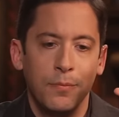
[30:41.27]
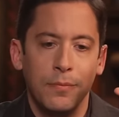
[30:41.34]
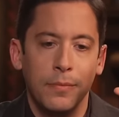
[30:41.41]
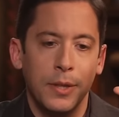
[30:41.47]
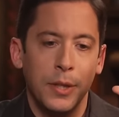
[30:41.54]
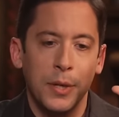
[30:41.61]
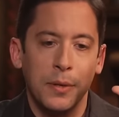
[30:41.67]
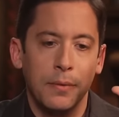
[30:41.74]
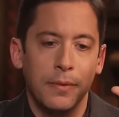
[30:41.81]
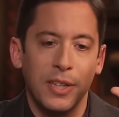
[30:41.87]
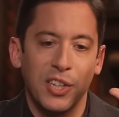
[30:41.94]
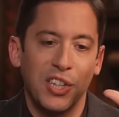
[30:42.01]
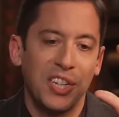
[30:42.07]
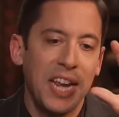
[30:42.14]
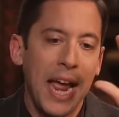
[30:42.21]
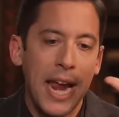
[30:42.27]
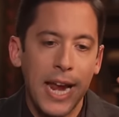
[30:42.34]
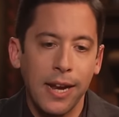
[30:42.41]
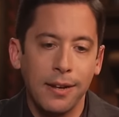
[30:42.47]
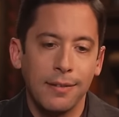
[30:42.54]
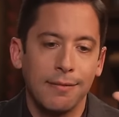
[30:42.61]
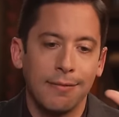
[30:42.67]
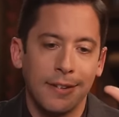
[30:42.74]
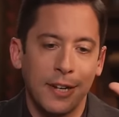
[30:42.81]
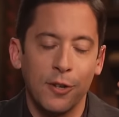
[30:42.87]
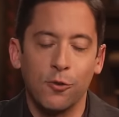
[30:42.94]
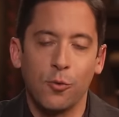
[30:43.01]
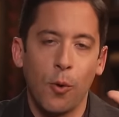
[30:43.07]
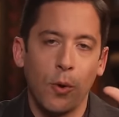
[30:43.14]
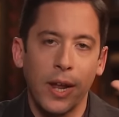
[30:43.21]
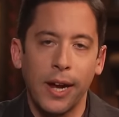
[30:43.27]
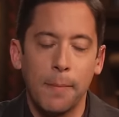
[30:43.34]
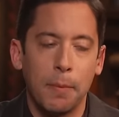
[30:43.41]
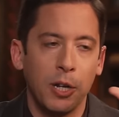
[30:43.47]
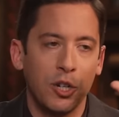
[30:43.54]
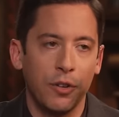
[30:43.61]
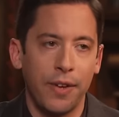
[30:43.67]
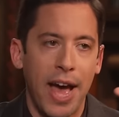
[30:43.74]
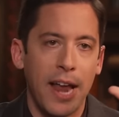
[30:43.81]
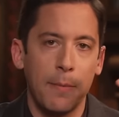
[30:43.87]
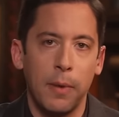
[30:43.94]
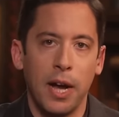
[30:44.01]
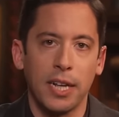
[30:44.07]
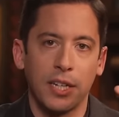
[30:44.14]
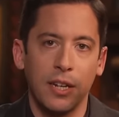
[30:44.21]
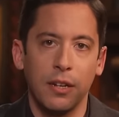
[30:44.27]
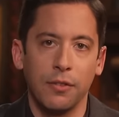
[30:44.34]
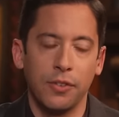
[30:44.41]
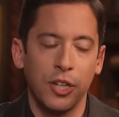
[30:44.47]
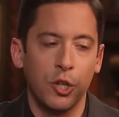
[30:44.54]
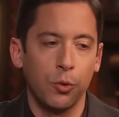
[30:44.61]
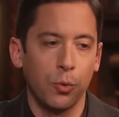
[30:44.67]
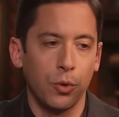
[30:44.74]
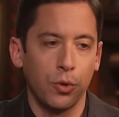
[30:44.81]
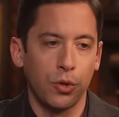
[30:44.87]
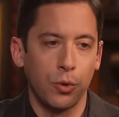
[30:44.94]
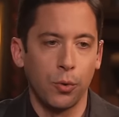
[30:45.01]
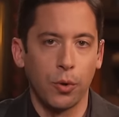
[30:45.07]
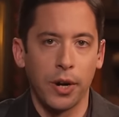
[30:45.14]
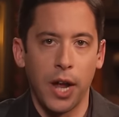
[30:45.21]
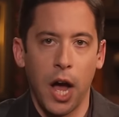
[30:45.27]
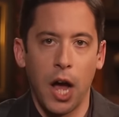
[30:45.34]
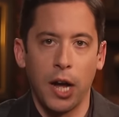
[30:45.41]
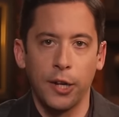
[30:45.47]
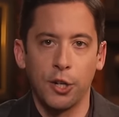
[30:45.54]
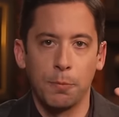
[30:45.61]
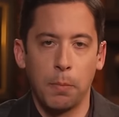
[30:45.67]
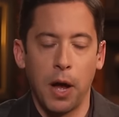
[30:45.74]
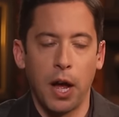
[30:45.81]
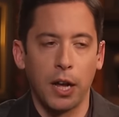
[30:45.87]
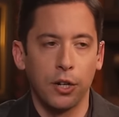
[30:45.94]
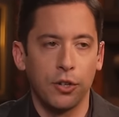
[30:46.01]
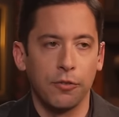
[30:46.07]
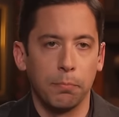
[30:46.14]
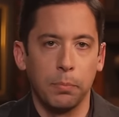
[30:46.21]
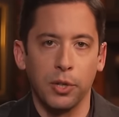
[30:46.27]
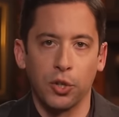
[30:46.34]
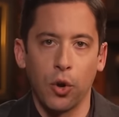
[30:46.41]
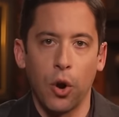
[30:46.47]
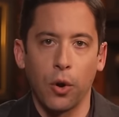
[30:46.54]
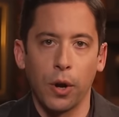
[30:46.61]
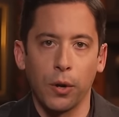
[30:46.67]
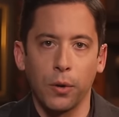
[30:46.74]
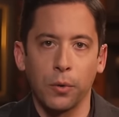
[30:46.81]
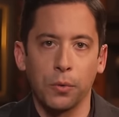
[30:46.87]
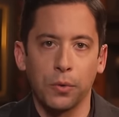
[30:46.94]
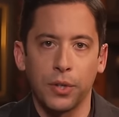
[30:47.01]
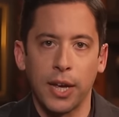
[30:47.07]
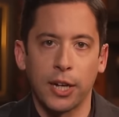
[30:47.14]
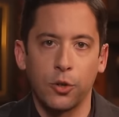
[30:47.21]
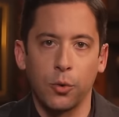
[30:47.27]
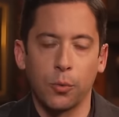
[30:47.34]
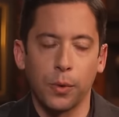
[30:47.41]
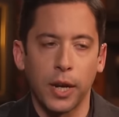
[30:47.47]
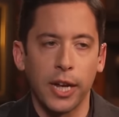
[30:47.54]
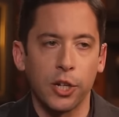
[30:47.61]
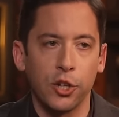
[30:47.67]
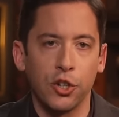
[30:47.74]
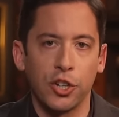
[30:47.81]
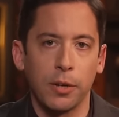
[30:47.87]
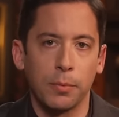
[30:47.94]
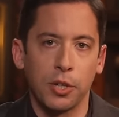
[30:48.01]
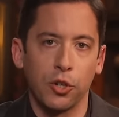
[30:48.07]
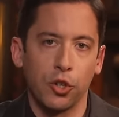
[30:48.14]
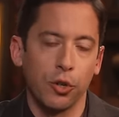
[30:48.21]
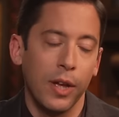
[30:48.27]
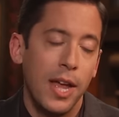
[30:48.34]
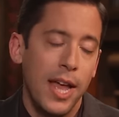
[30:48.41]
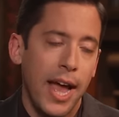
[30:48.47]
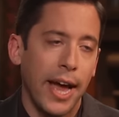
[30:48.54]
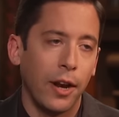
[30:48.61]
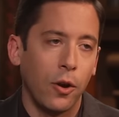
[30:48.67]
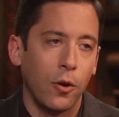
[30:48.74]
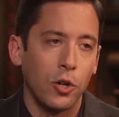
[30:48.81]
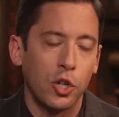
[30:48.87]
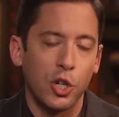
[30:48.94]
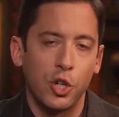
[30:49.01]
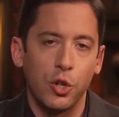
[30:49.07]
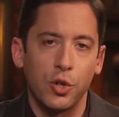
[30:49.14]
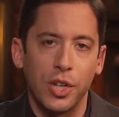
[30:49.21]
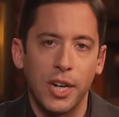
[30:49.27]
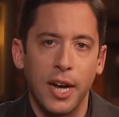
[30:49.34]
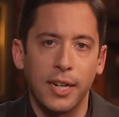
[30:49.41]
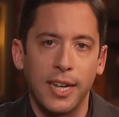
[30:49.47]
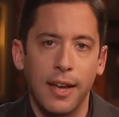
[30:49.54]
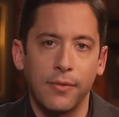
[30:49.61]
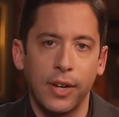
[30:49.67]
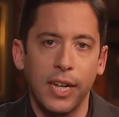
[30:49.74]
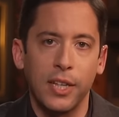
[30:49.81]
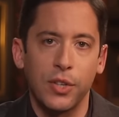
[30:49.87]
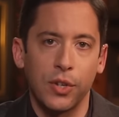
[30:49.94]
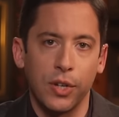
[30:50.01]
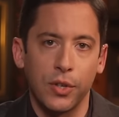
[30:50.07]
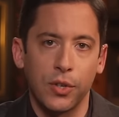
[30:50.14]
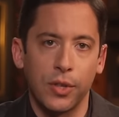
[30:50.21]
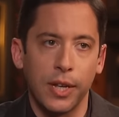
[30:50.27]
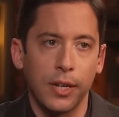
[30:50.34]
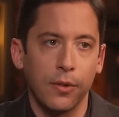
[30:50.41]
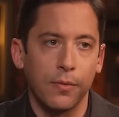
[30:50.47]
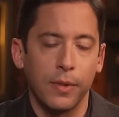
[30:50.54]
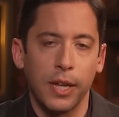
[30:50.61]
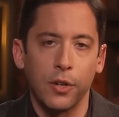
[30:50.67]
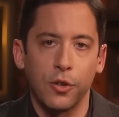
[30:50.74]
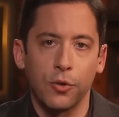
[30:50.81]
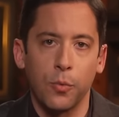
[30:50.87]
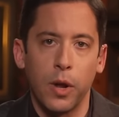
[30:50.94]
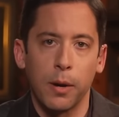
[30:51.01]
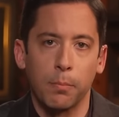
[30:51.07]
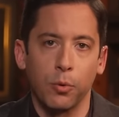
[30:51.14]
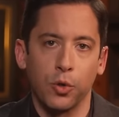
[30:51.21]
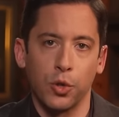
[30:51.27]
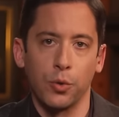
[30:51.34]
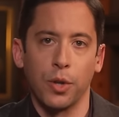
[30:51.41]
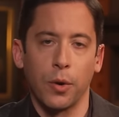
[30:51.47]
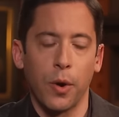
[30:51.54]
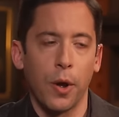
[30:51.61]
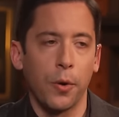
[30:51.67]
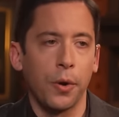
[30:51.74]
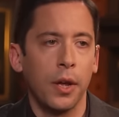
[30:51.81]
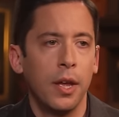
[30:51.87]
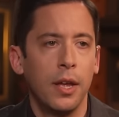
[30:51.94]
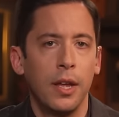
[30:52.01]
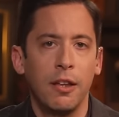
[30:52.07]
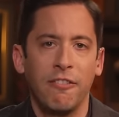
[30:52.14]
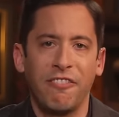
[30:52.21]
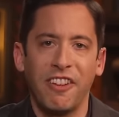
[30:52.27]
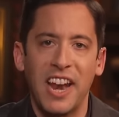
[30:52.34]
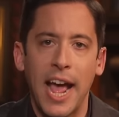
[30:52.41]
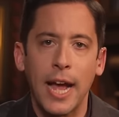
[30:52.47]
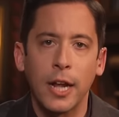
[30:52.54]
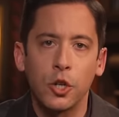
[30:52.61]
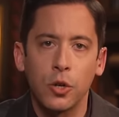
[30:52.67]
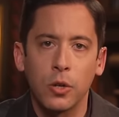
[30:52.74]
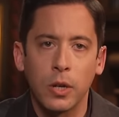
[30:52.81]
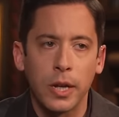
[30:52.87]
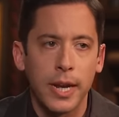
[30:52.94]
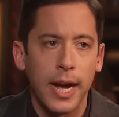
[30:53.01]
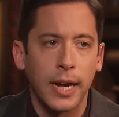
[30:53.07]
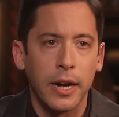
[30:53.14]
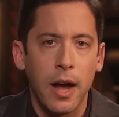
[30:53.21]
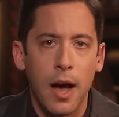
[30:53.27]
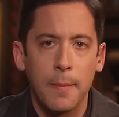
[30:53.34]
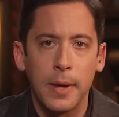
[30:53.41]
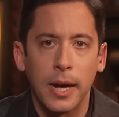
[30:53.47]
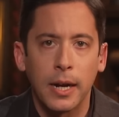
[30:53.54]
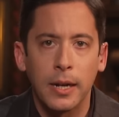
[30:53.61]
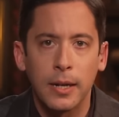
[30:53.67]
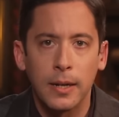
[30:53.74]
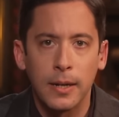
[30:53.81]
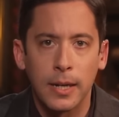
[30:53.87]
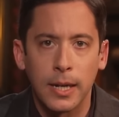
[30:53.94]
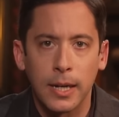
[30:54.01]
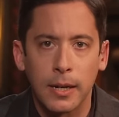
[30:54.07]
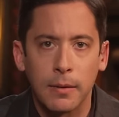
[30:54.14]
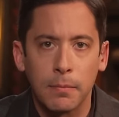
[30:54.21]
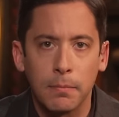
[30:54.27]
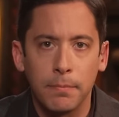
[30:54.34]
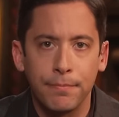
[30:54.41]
the, the state controlling a bunch of atomized individuals who are in a hodgepodge of bizarro sexual relationships and and largely choosing not to have kids because they they just want to pursue their own financial and economic uh,